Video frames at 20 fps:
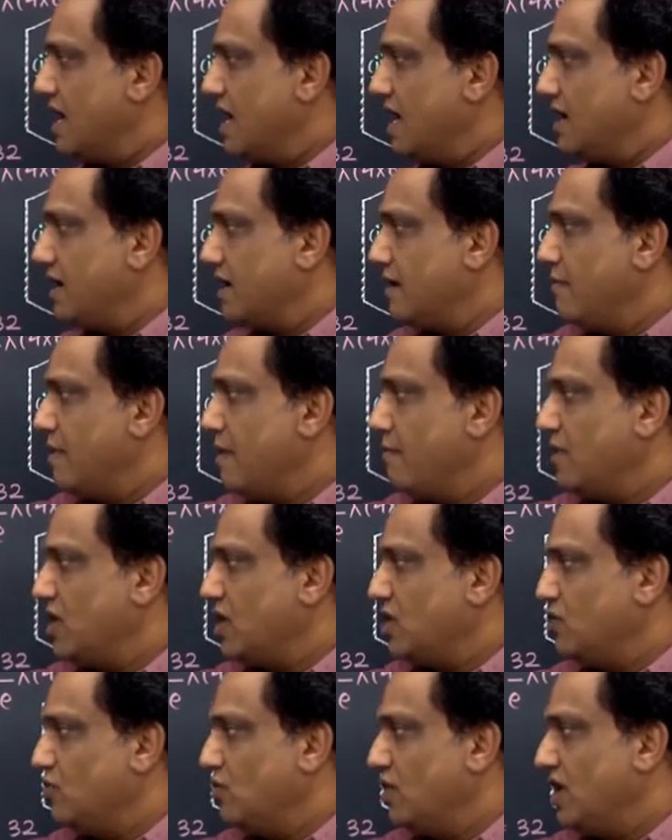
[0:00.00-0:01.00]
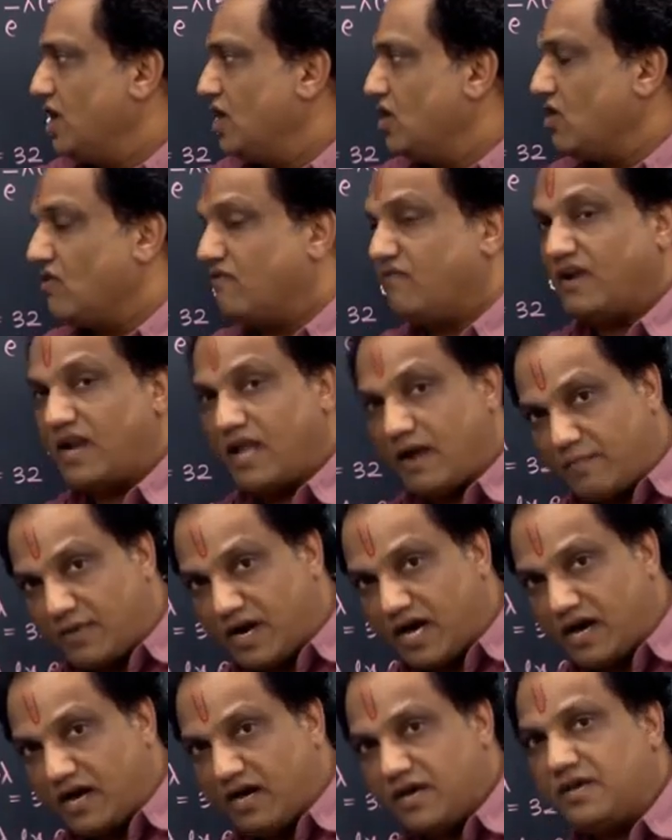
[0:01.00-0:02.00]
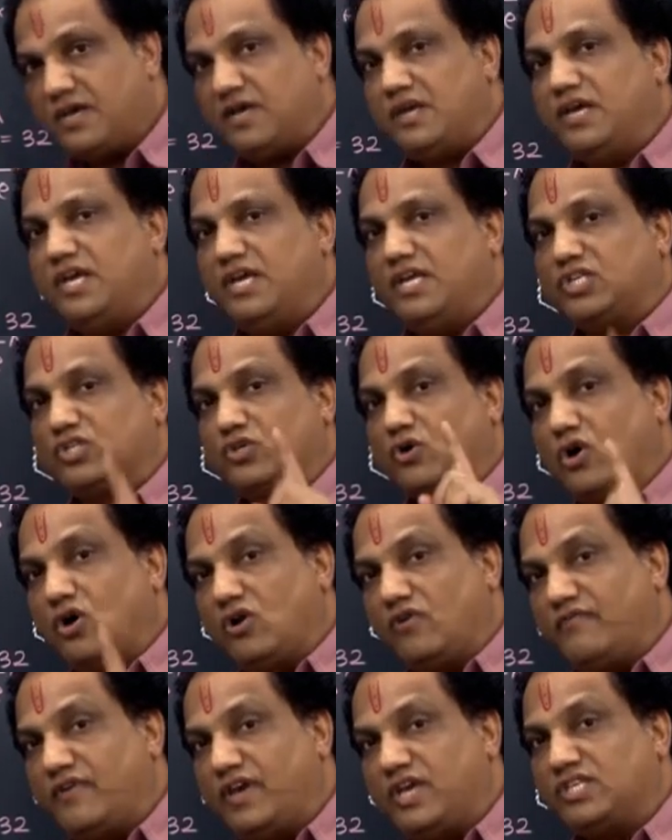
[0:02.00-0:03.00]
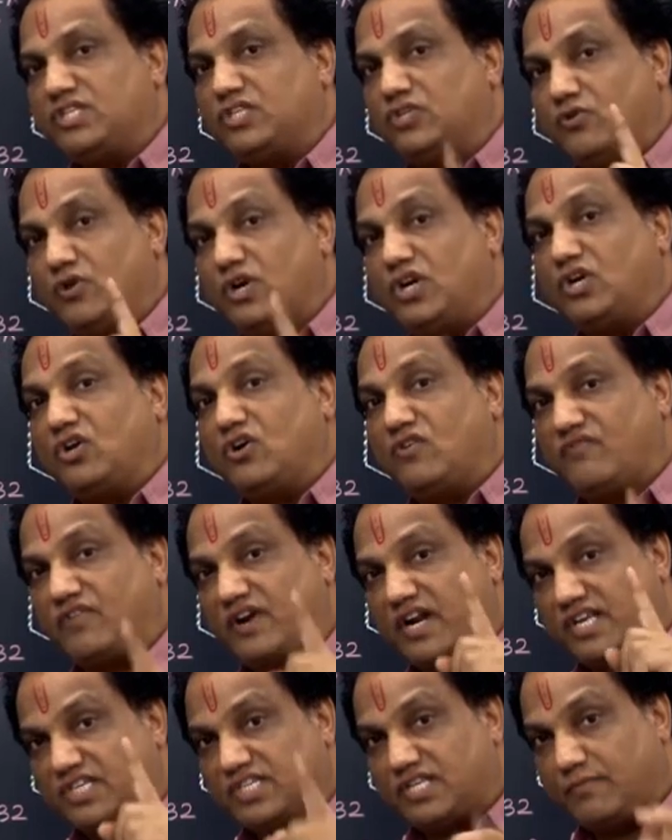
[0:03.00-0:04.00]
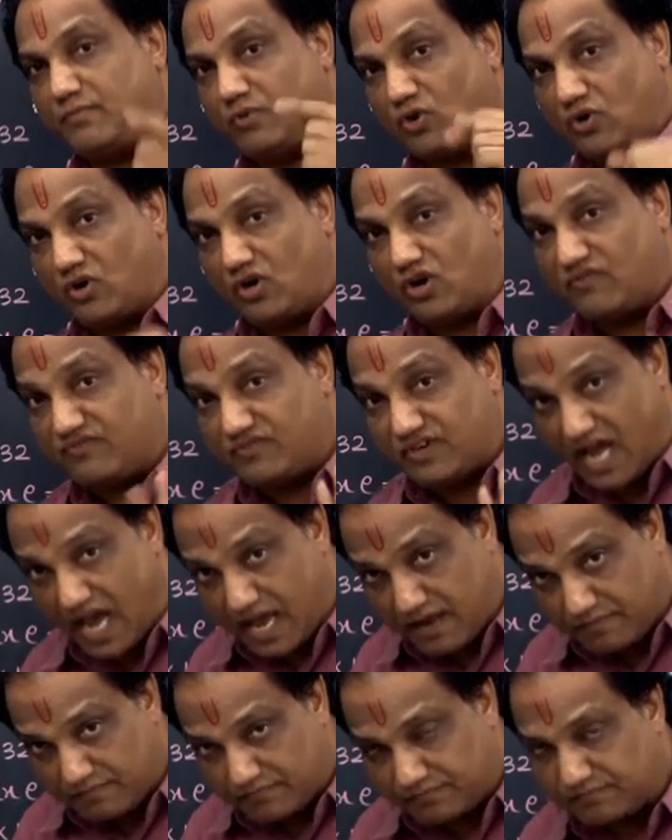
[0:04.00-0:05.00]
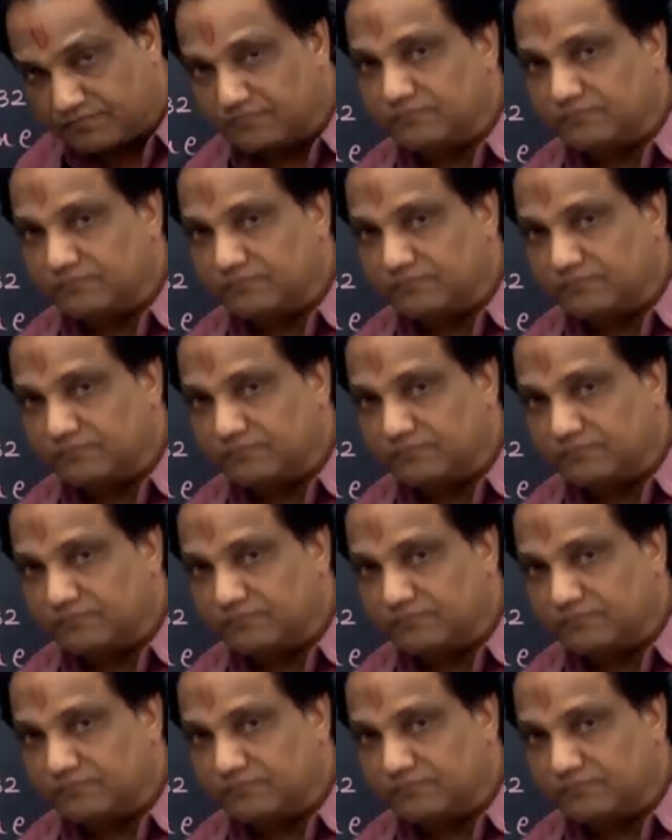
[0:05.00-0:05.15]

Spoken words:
and remember, unit of lambda is always unit of reciprocal of time.